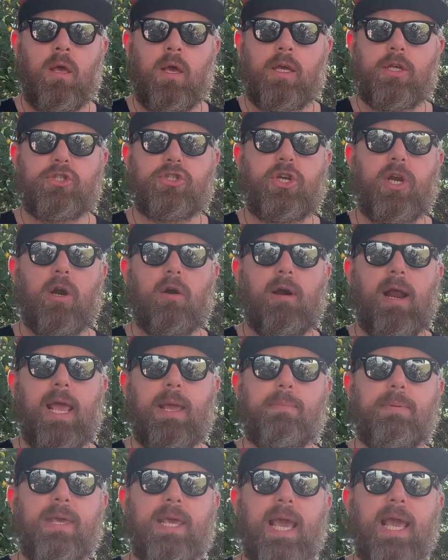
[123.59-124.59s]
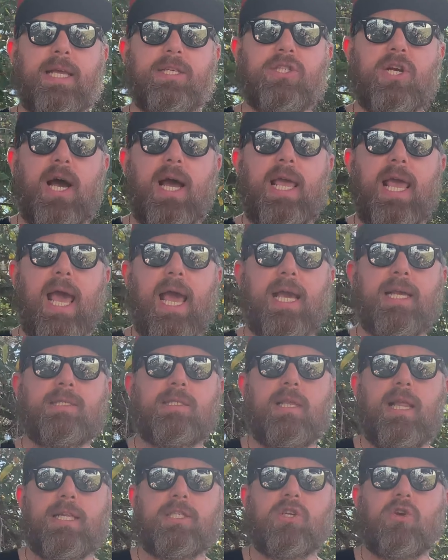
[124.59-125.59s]

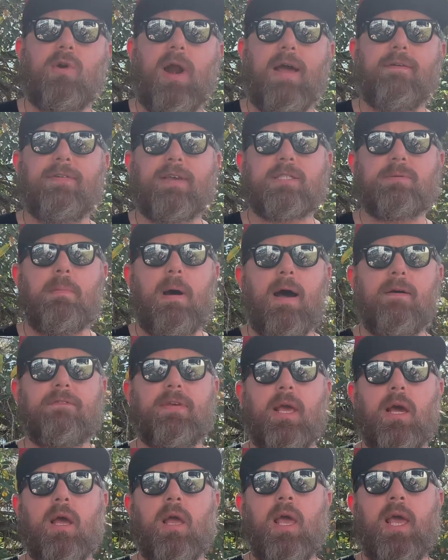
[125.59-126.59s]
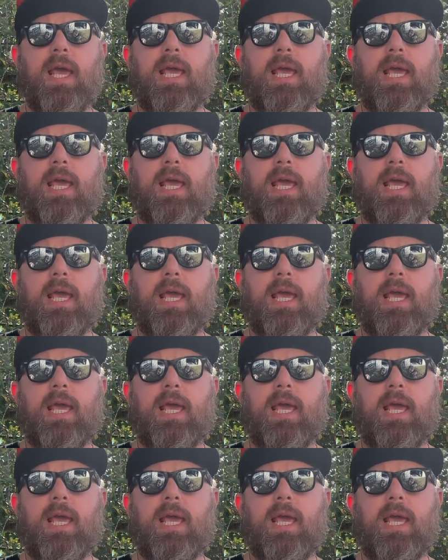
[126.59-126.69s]
GRAPHIX. That's Graphics Mafia.